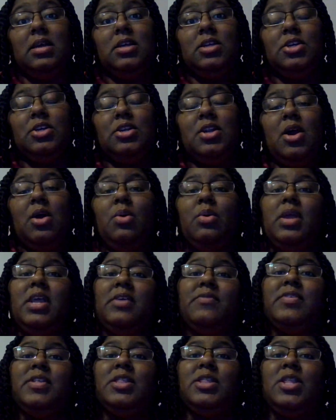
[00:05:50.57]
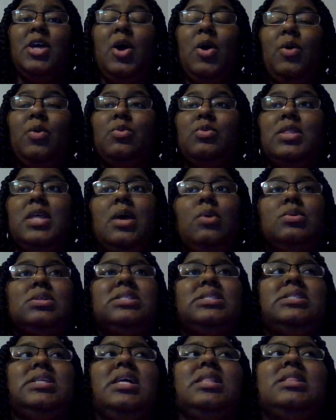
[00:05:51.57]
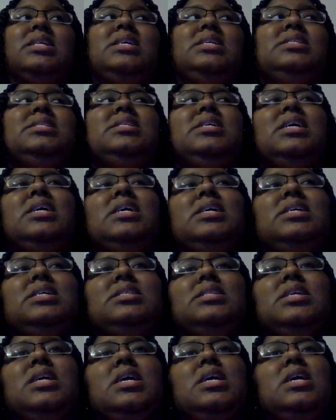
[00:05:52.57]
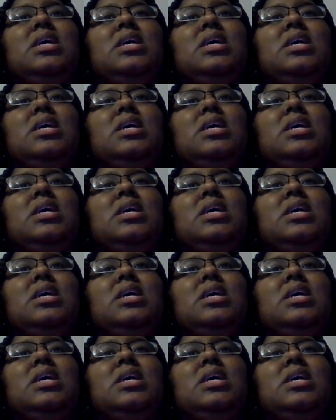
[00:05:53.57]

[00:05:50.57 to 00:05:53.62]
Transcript: You know, even though there was nothing done,